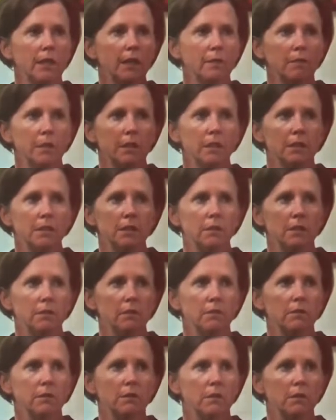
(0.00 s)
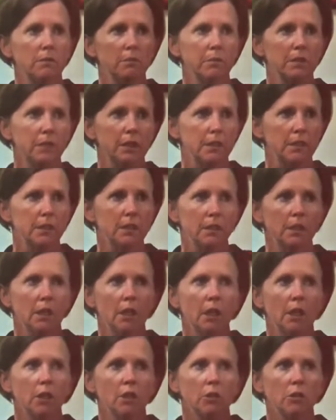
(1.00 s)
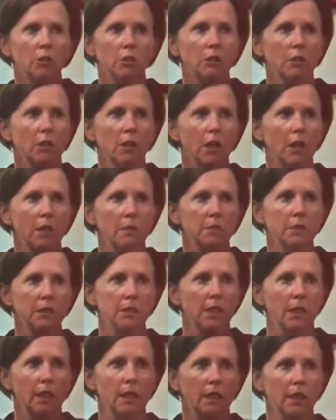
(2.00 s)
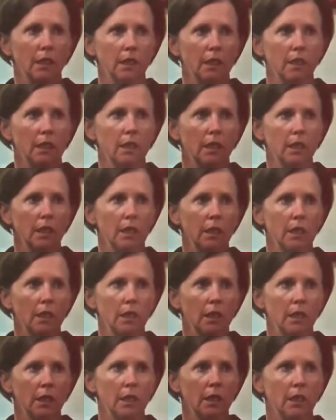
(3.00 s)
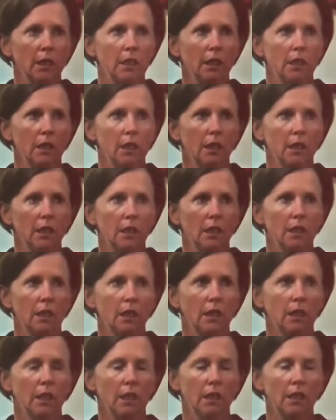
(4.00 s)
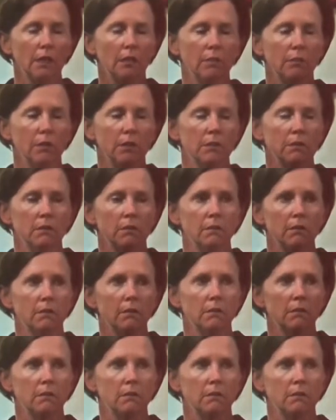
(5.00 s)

him an excuse, please. I'm just saying he wasn't